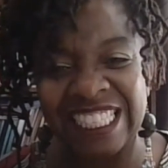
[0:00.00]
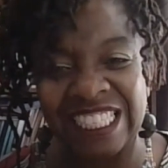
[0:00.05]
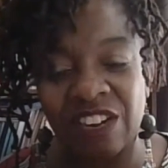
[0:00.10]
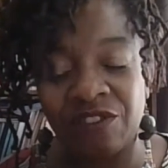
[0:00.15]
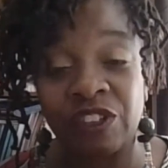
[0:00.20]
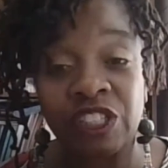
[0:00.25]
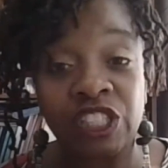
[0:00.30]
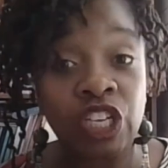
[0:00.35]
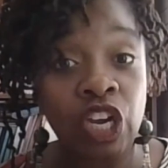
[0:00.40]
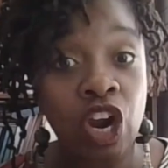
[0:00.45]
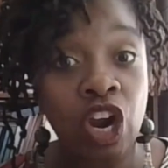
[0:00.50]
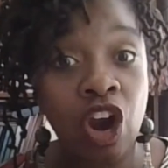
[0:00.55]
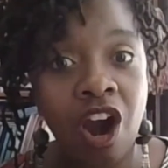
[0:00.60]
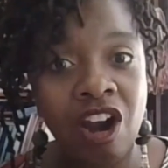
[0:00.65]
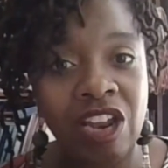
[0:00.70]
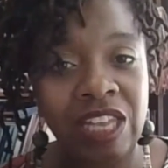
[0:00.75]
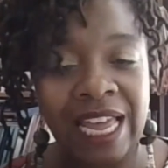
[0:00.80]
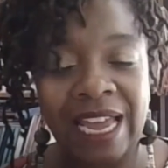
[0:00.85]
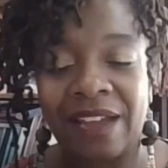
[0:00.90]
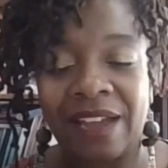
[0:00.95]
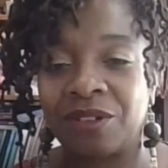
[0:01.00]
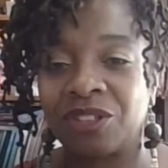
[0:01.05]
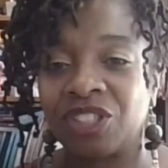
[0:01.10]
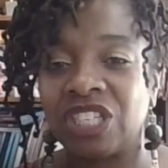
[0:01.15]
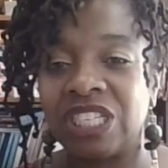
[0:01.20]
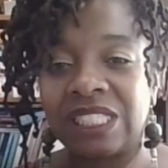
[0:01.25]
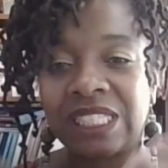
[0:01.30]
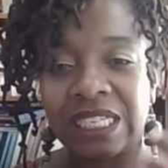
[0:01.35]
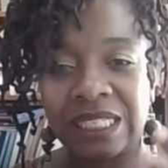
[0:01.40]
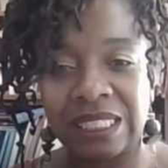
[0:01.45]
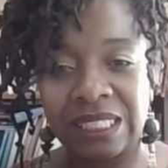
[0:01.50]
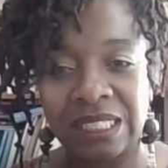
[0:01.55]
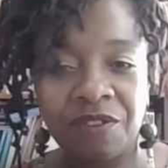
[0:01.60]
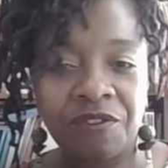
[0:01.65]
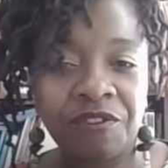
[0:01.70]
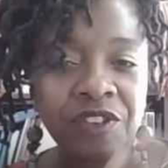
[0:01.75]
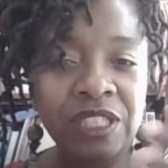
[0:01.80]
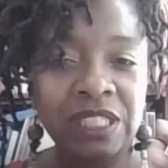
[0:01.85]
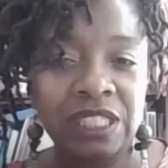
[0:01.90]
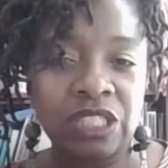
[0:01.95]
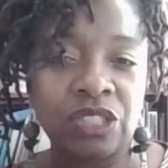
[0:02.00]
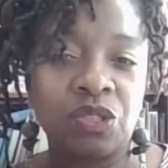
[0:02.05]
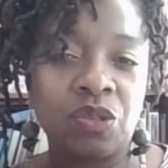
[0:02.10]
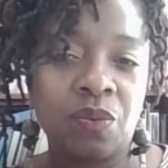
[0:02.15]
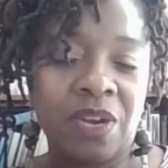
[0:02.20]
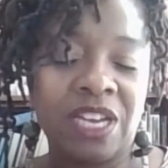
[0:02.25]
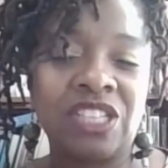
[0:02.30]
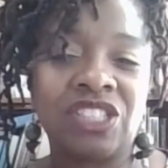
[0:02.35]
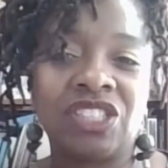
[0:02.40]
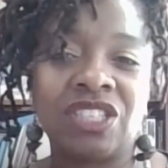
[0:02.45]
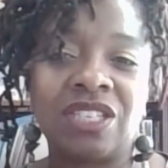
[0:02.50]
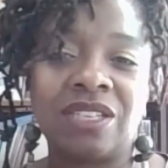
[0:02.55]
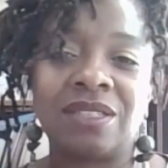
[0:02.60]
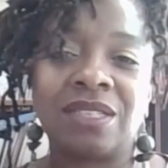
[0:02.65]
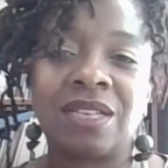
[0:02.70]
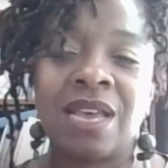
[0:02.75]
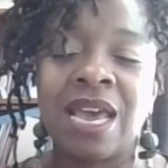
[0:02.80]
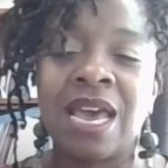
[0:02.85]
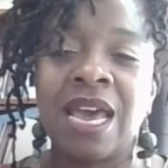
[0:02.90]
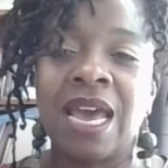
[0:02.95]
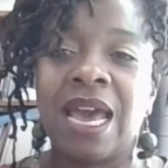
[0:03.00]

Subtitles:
different, cigar lounge. He's in different situations,